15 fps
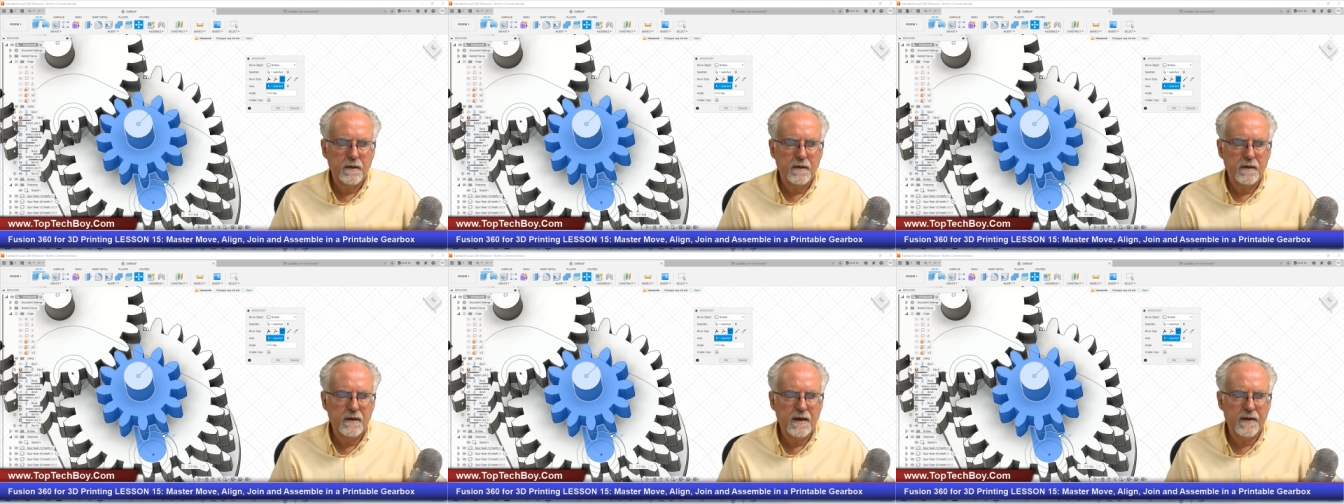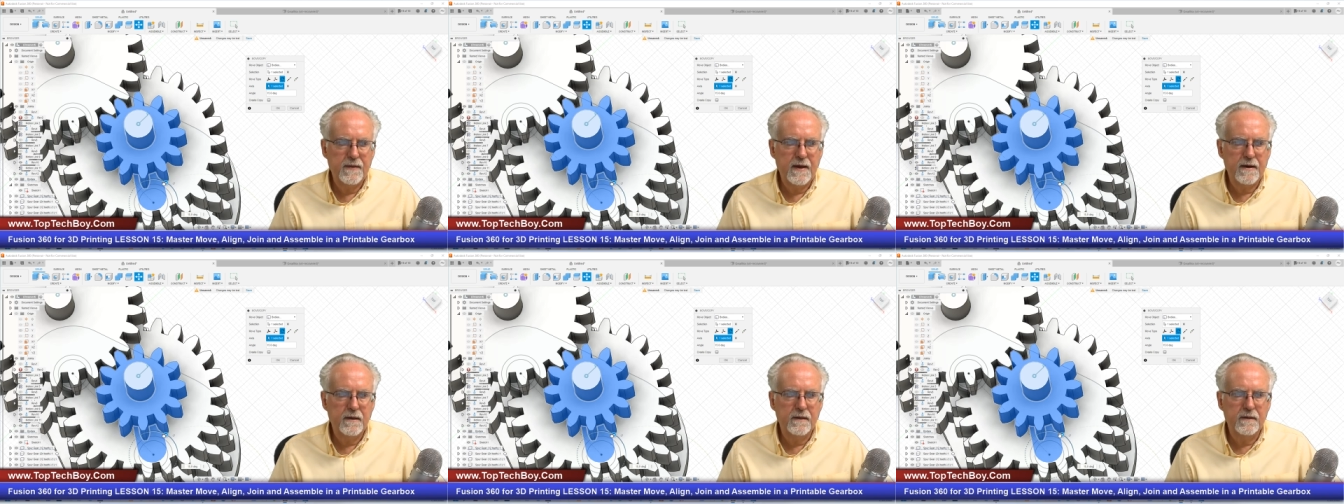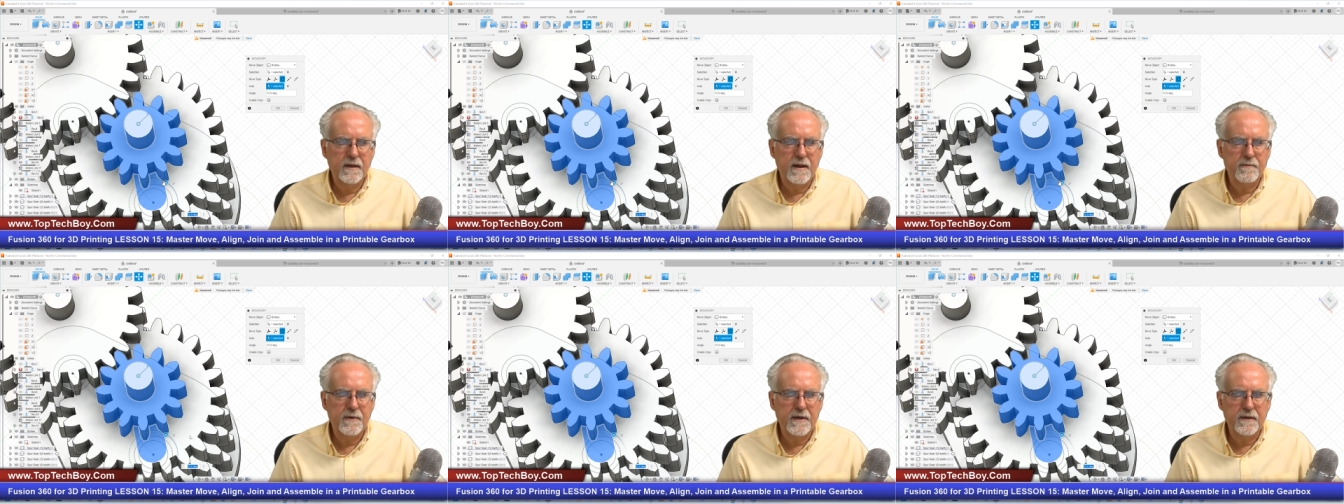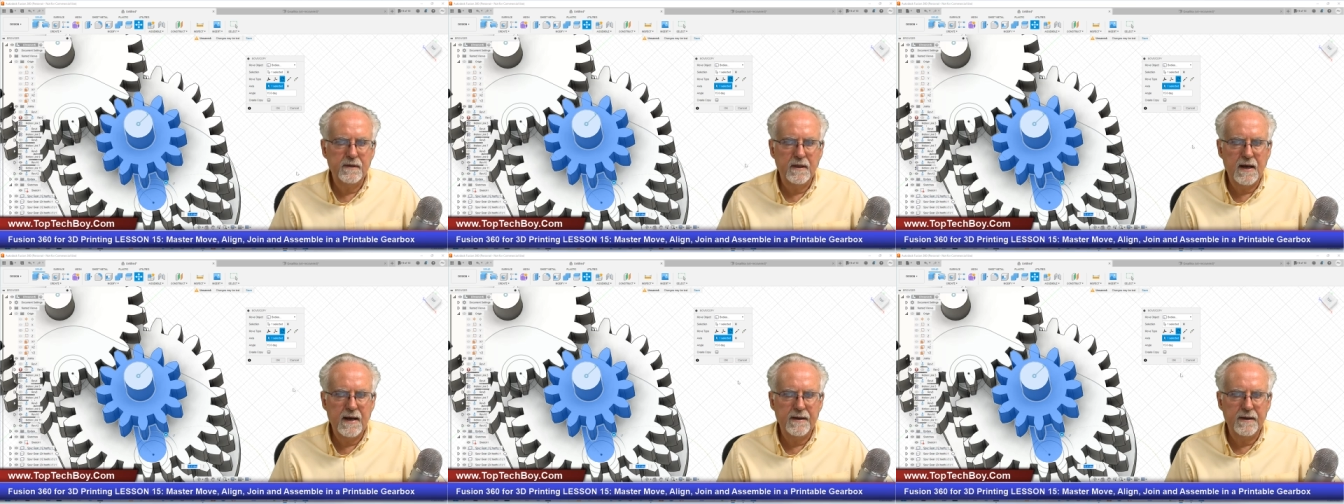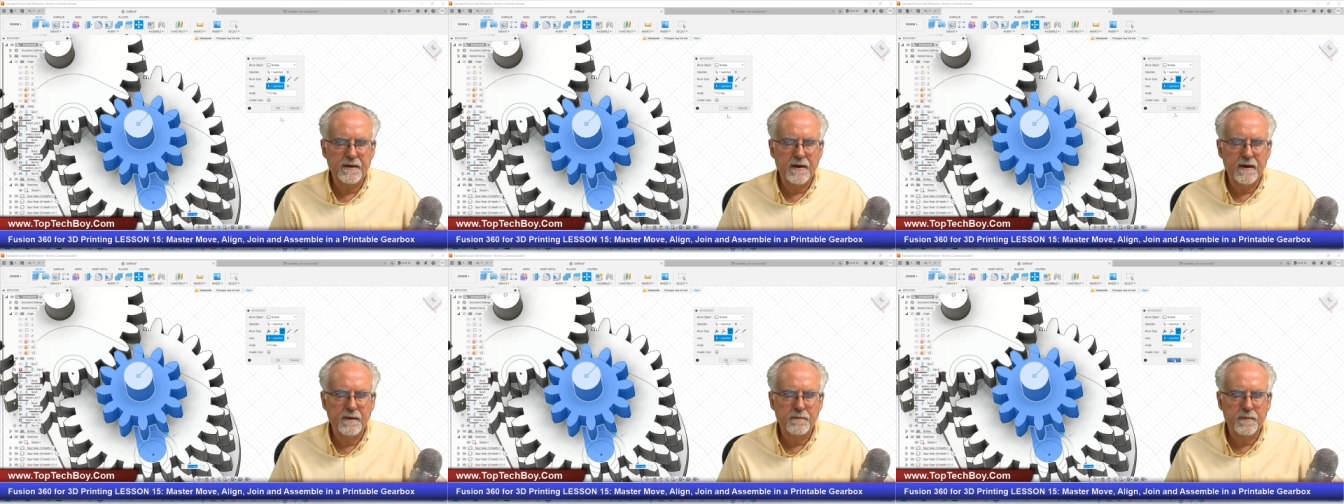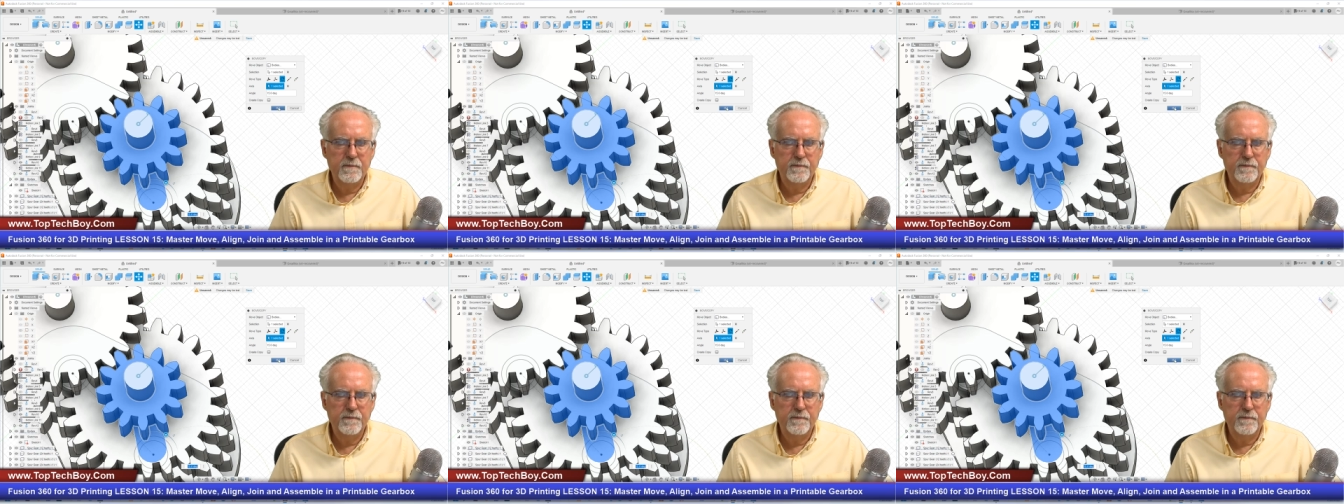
Yeah, that'll let me line it up.